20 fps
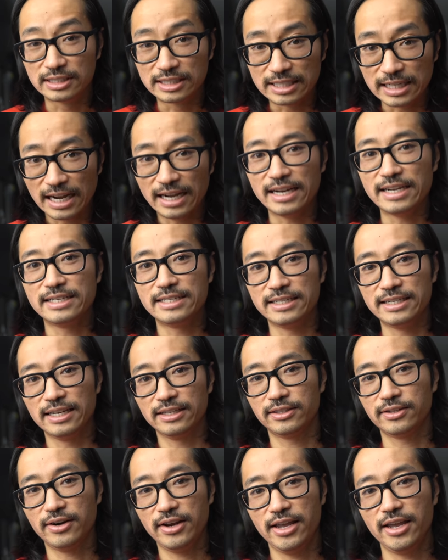dying to
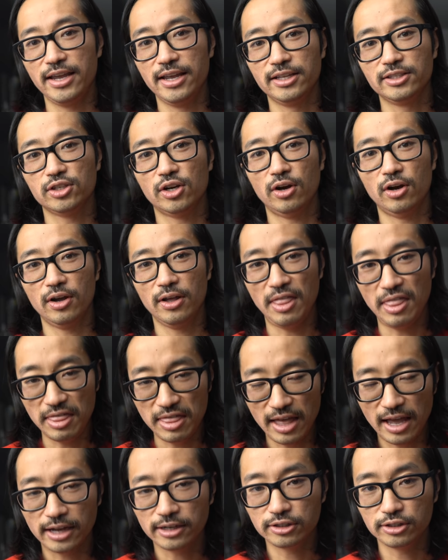get their hands on
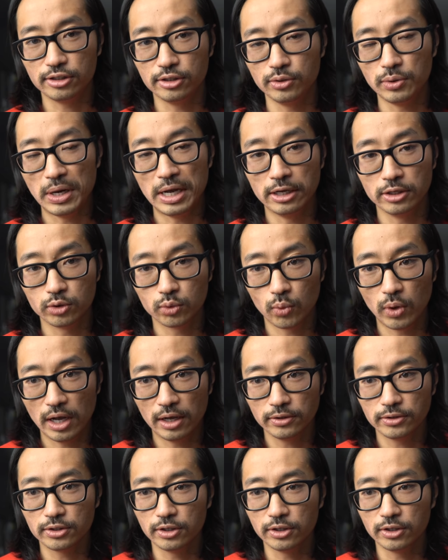that shoe as well.